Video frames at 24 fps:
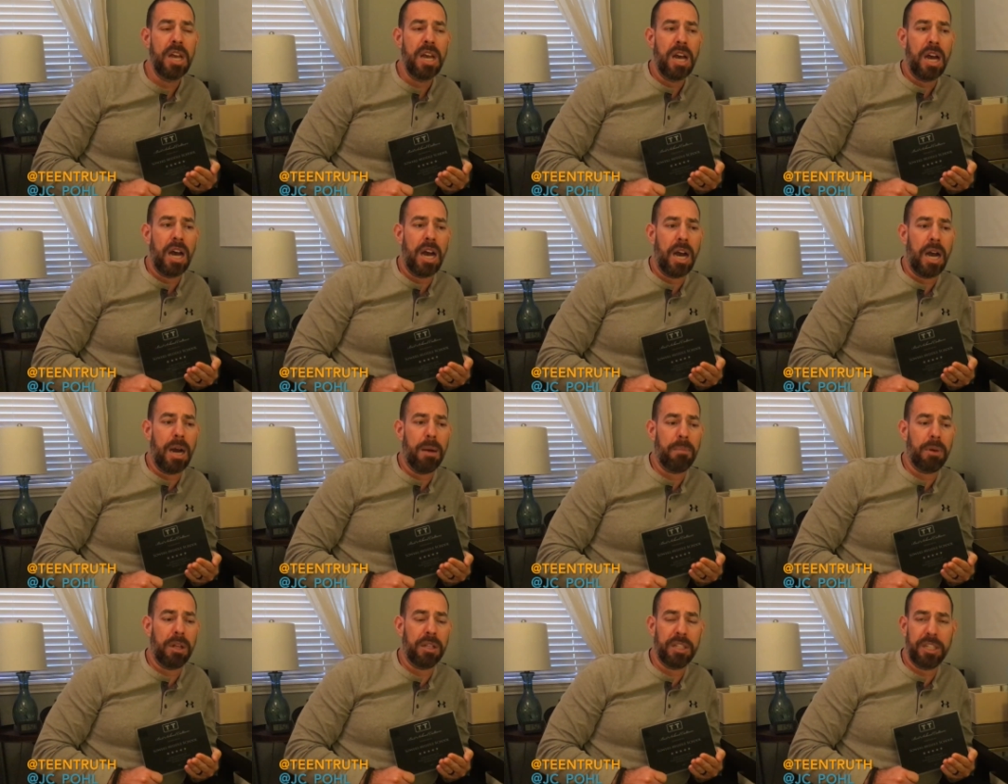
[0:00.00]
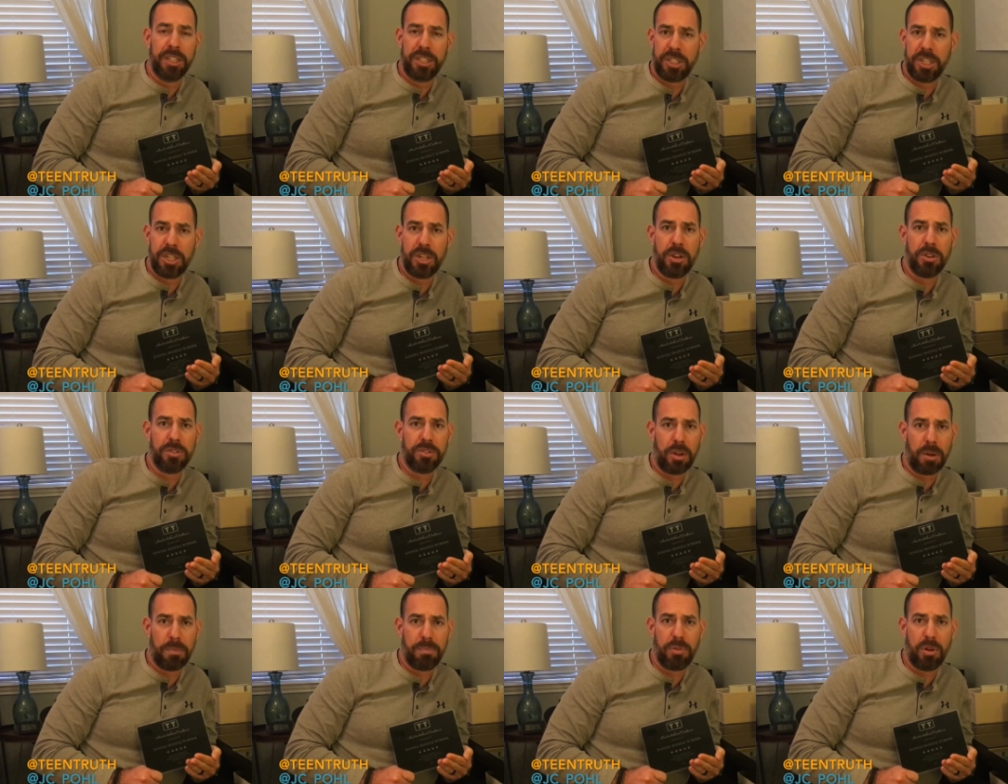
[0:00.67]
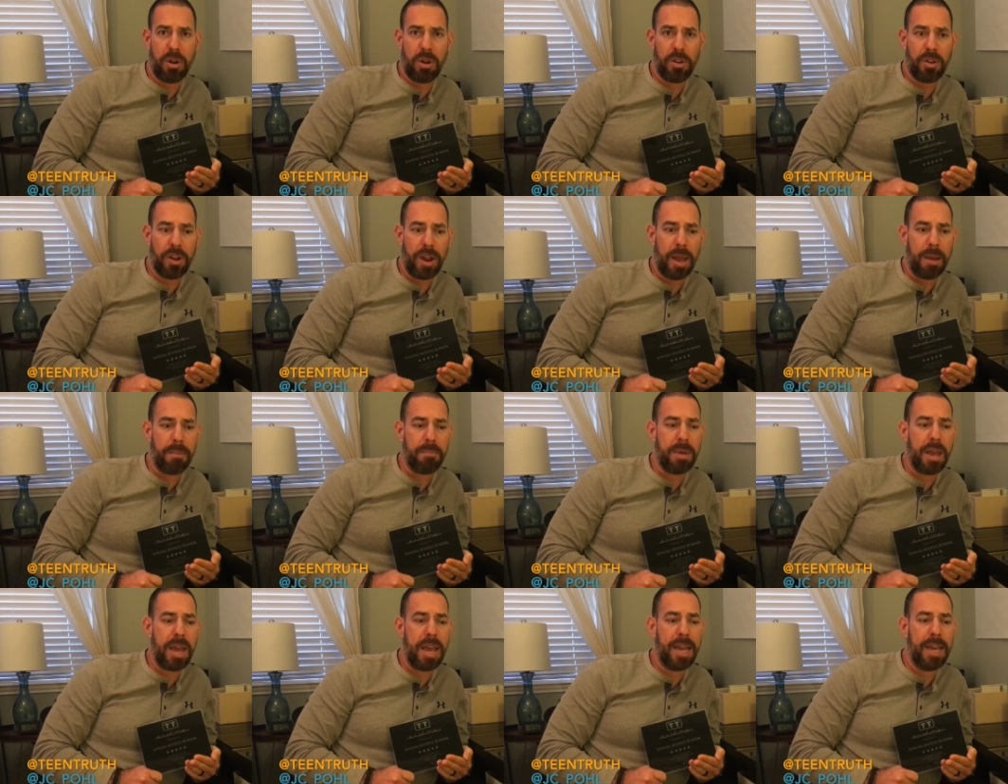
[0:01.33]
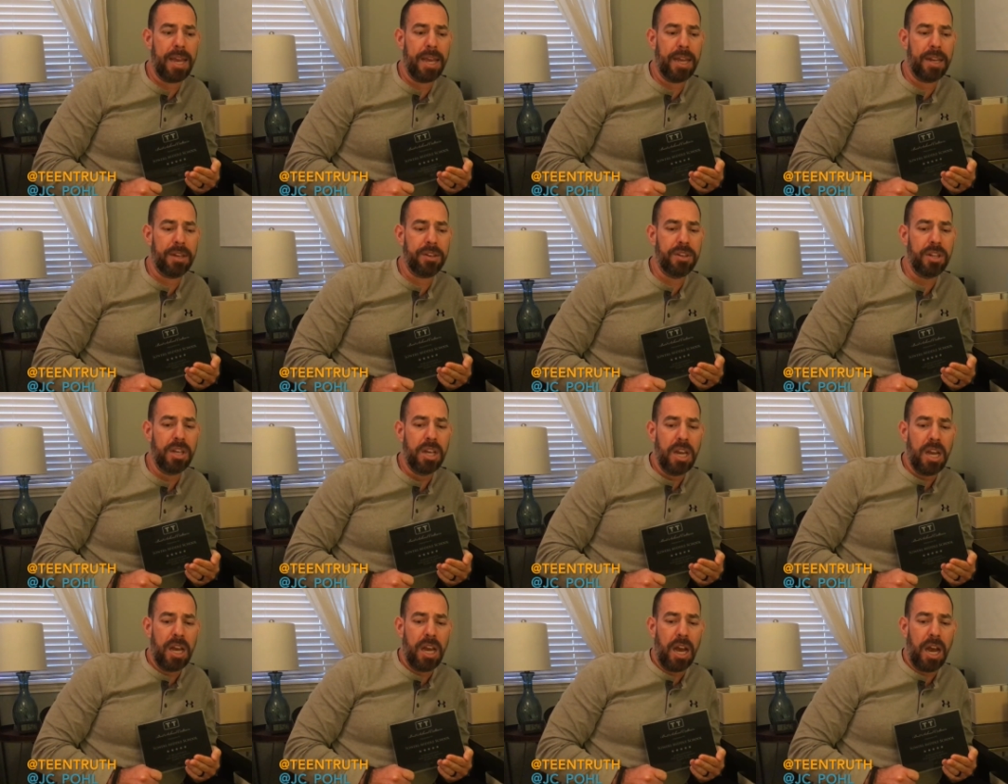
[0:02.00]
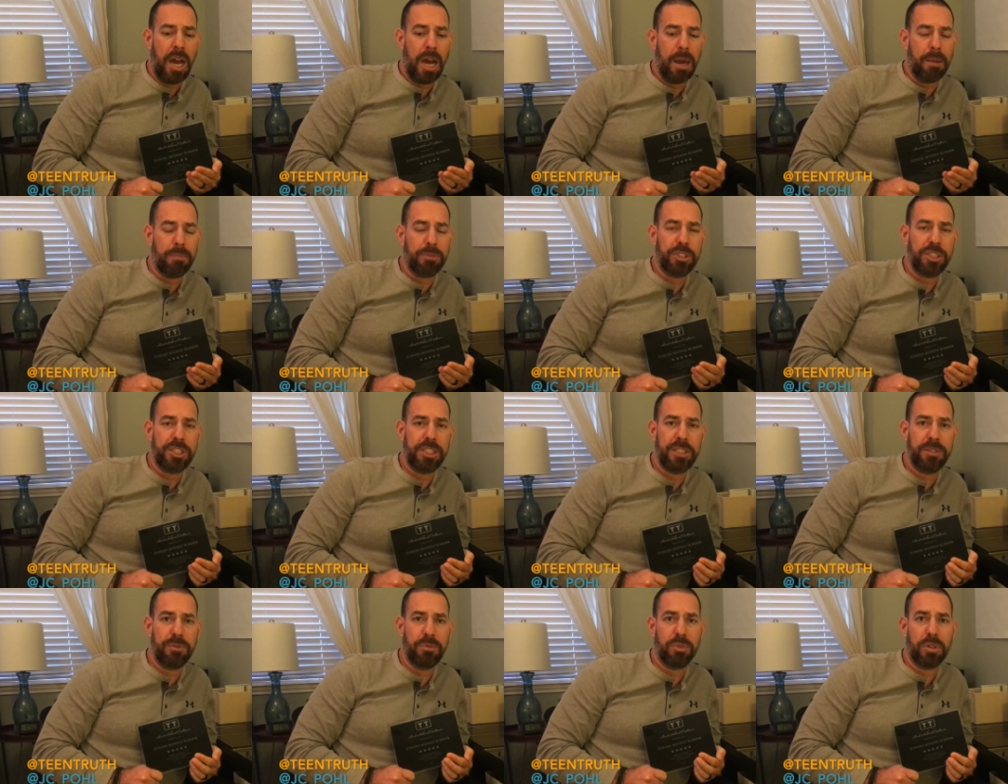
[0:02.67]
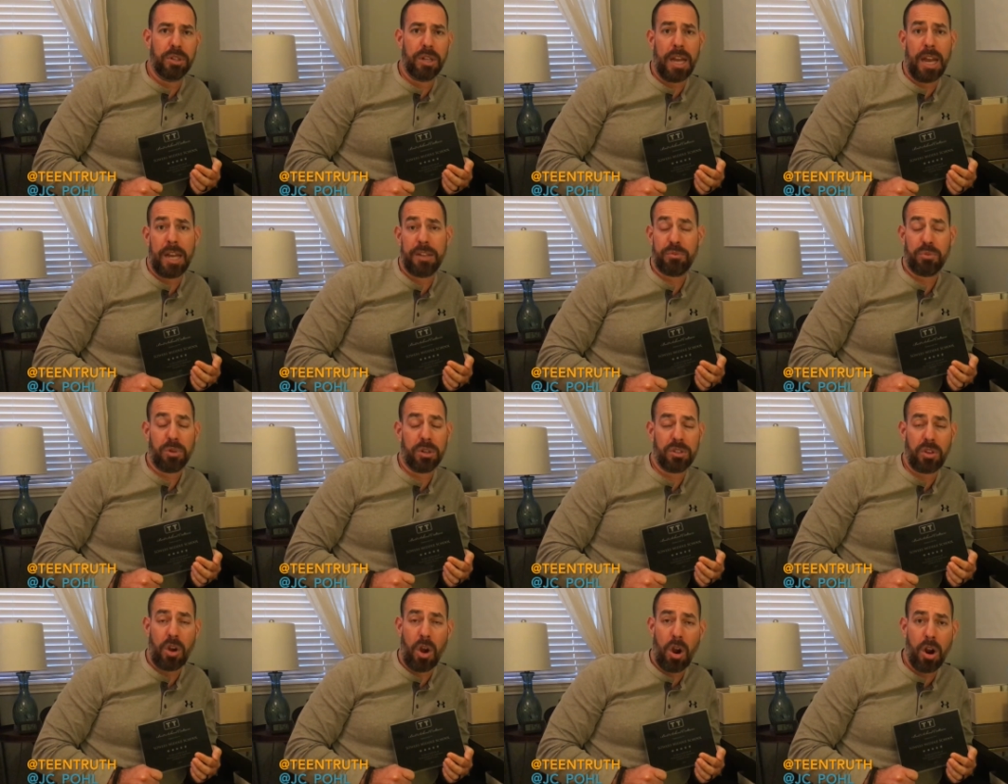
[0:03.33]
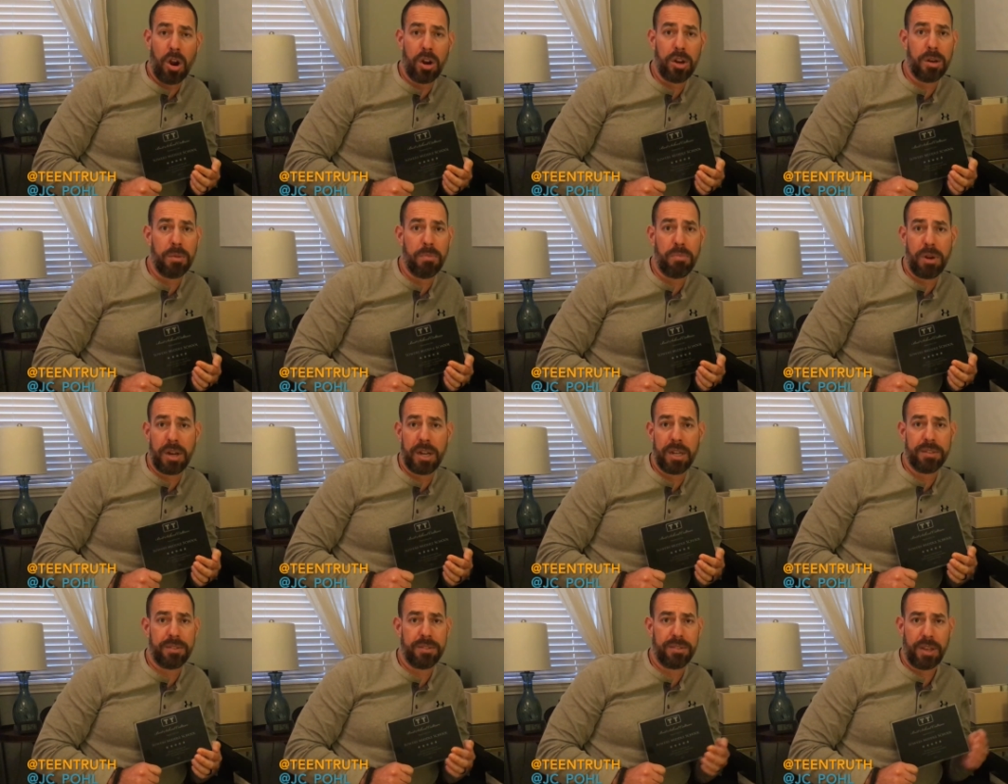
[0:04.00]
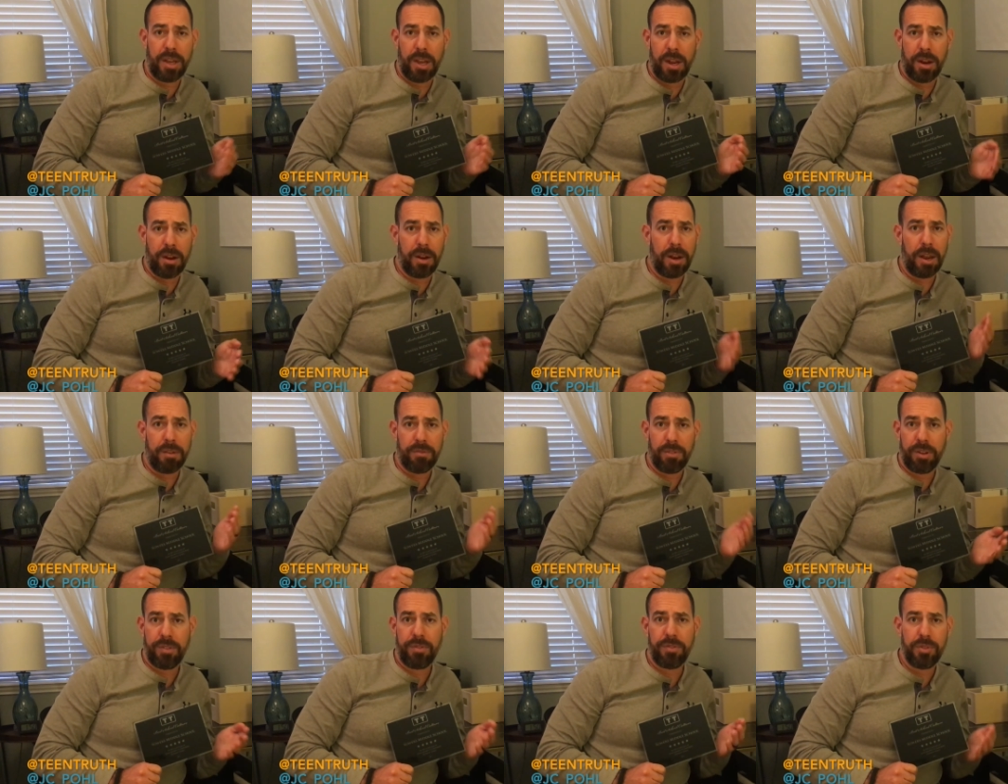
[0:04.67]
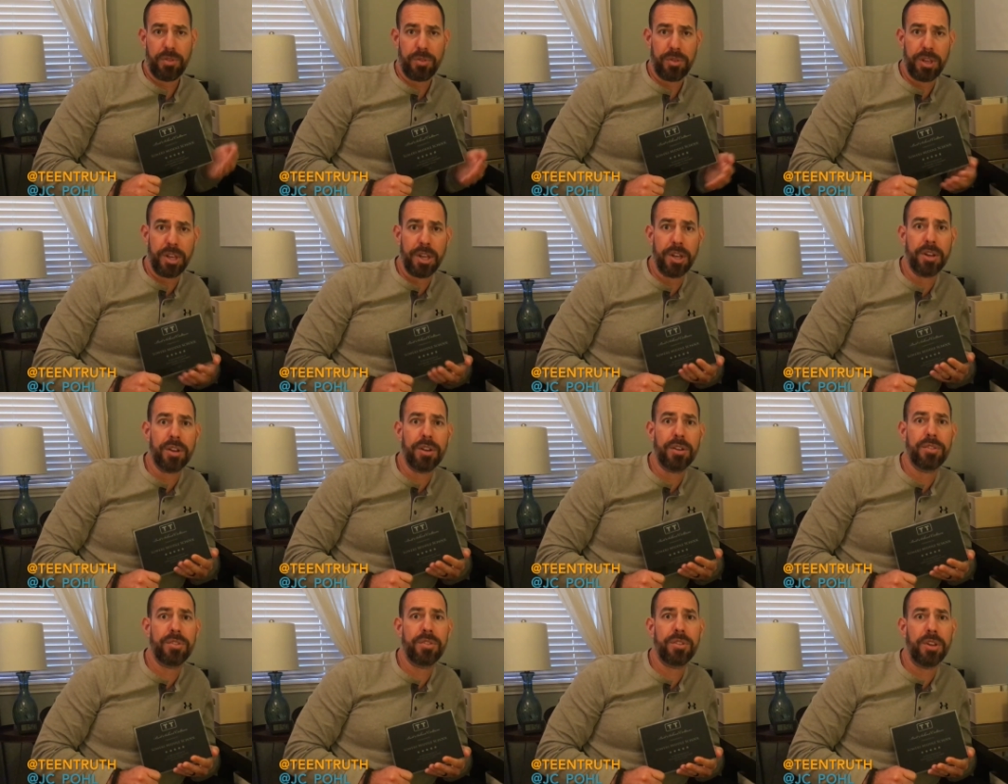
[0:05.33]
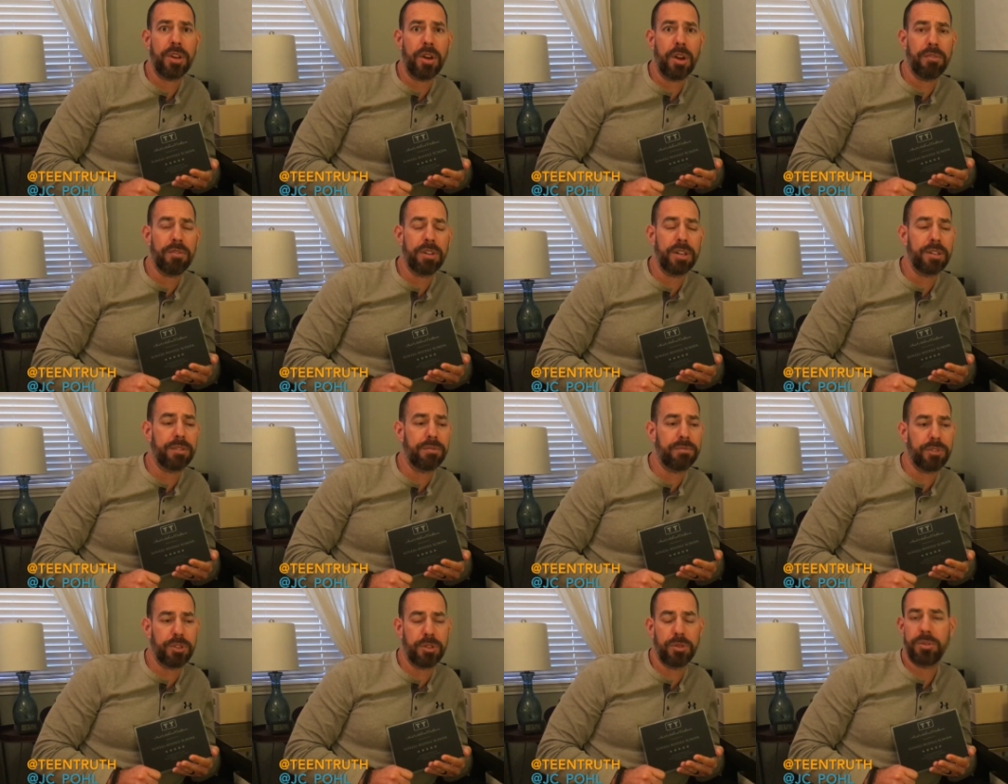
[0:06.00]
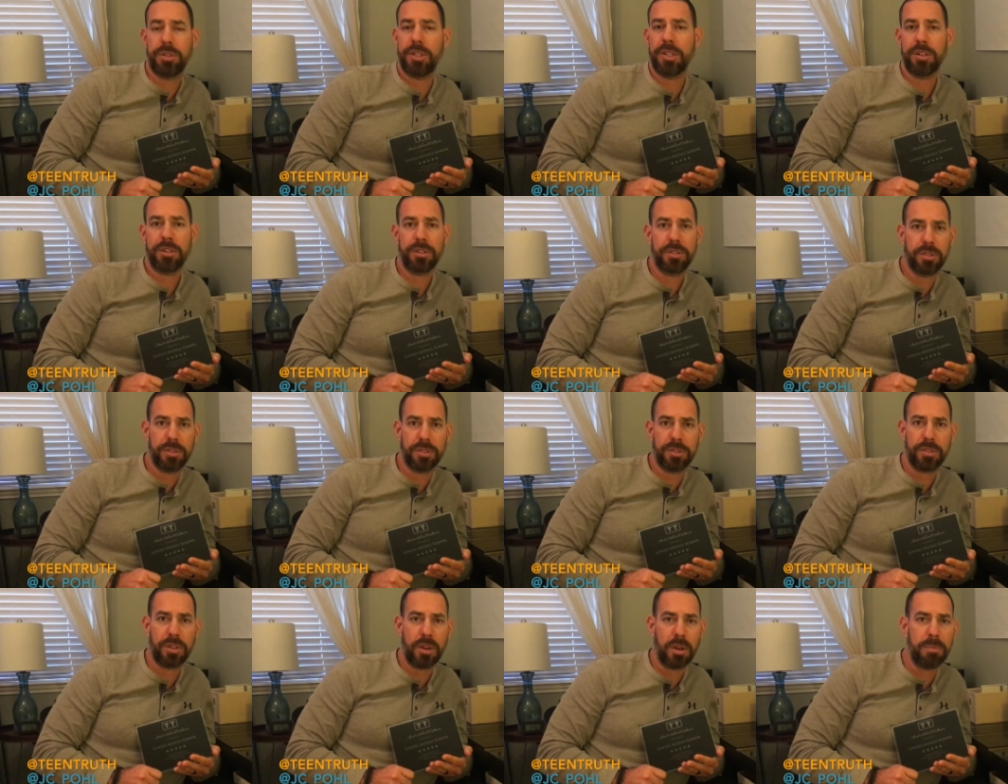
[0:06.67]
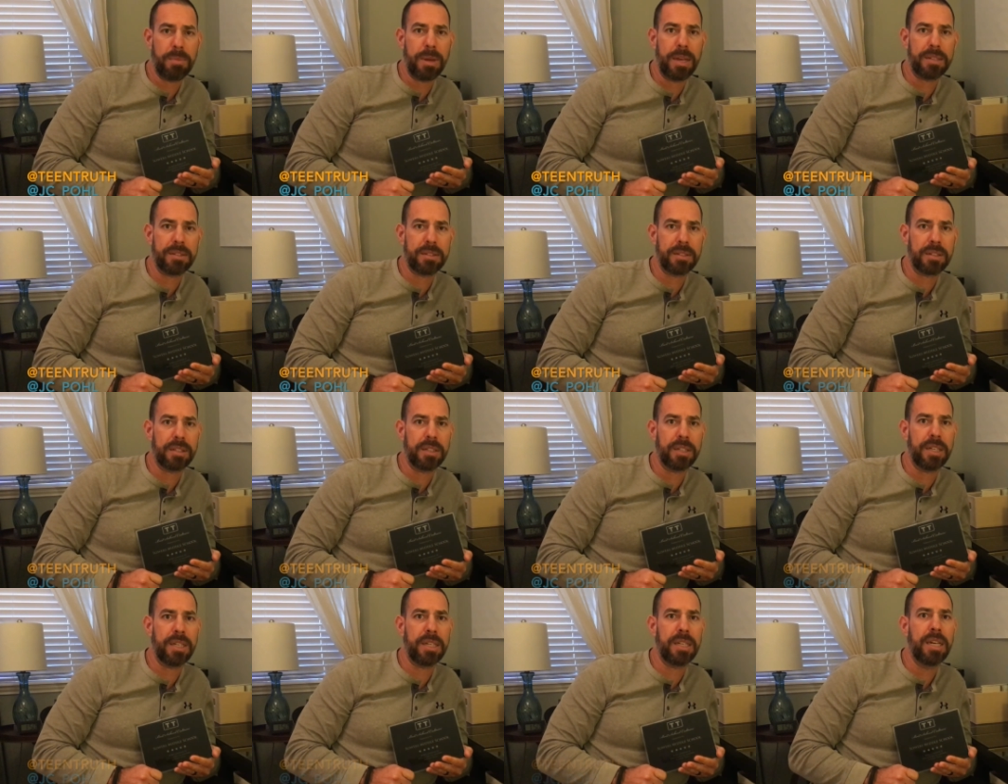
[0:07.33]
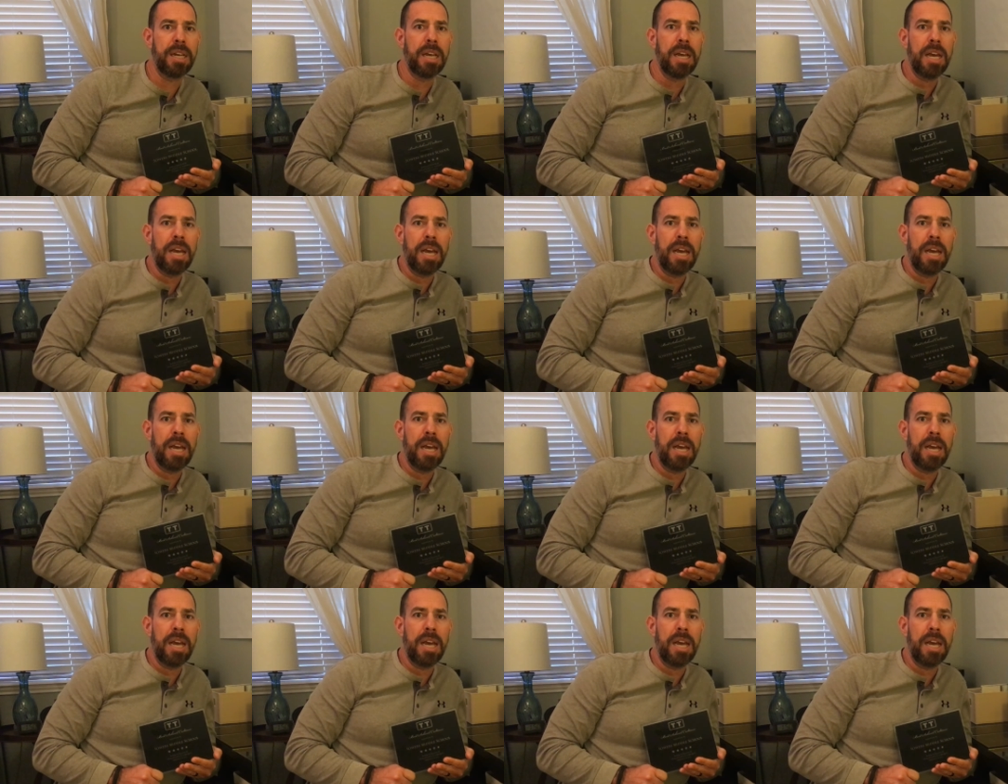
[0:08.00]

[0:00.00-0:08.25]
Um, Alicia knows our program, and um, she wor has worked hard to bring us there every few years, you know, every two years or so, basically.